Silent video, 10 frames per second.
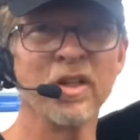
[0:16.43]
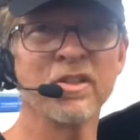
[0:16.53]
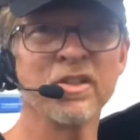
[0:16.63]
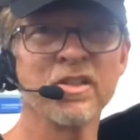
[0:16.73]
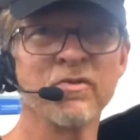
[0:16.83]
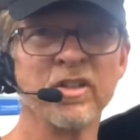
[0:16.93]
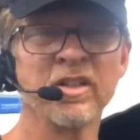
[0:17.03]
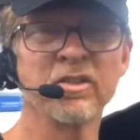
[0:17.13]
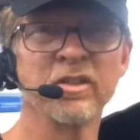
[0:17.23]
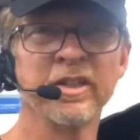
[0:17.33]
this
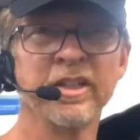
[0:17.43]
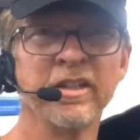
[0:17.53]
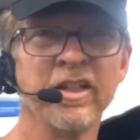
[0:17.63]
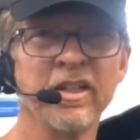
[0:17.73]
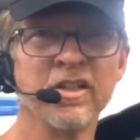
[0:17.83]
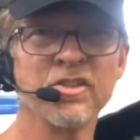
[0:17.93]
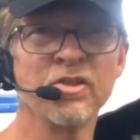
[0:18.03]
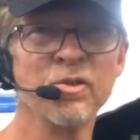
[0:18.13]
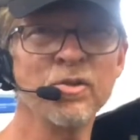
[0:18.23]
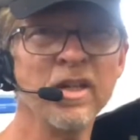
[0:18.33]
vehicle in and it's a
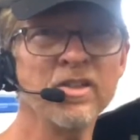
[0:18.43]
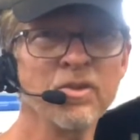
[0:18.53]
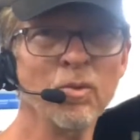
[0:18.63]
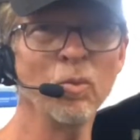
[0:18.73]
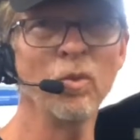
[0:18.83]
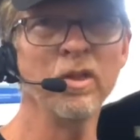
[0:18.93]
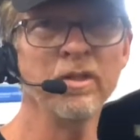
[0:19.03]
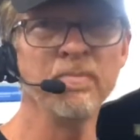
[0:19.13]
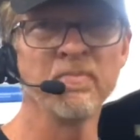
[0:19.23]
2001.